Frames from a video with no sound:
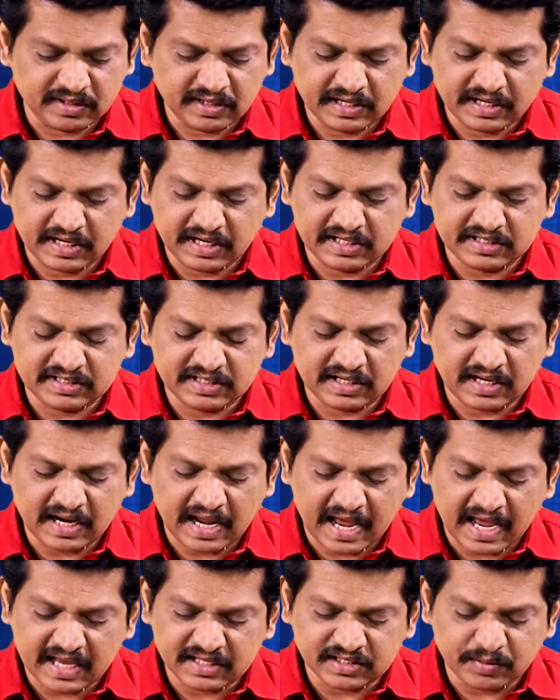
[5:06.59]
reason
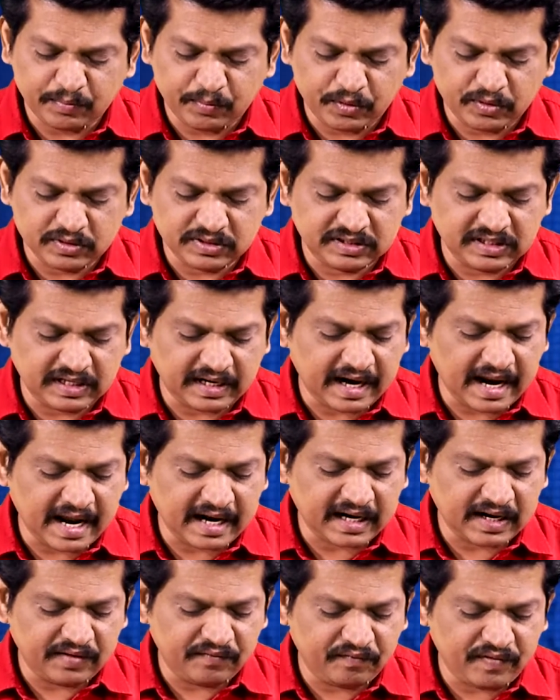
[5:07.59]
as opposed to
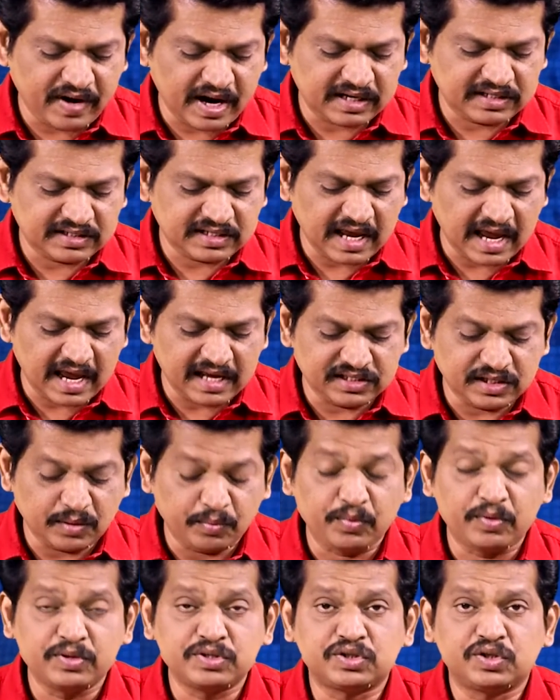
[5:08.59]
rack and facts as
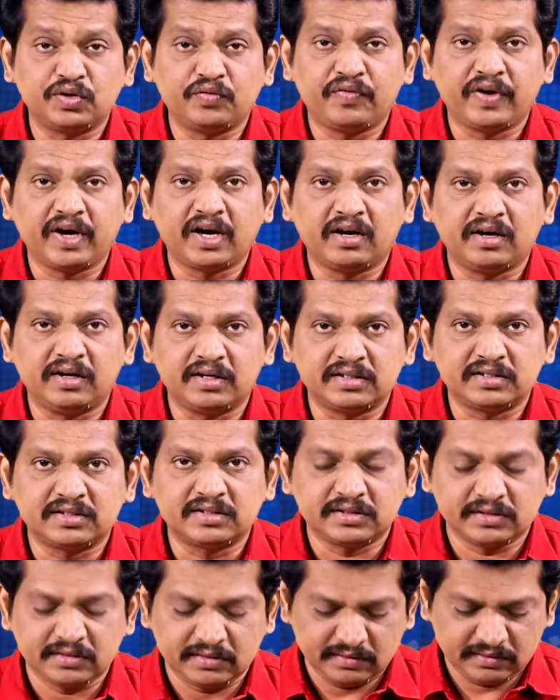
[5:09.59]
opposed to
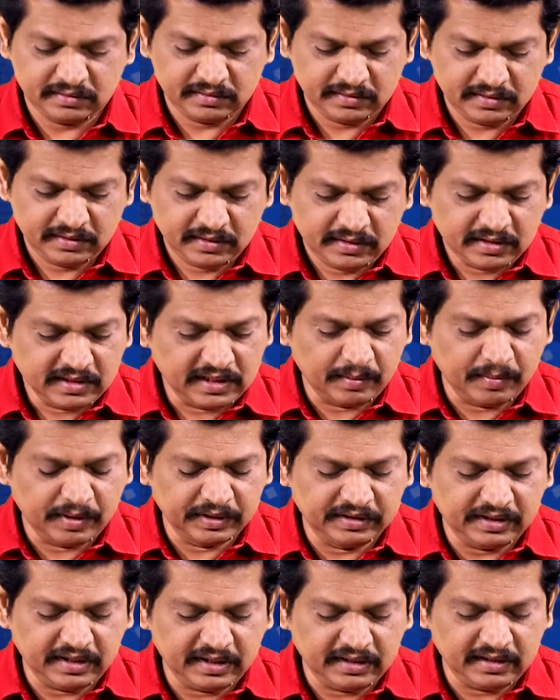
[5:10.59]
faggots. Number
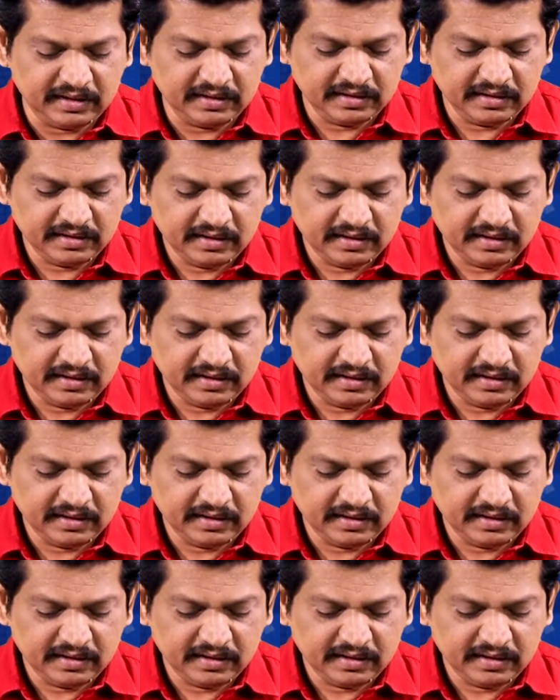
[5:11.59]
3,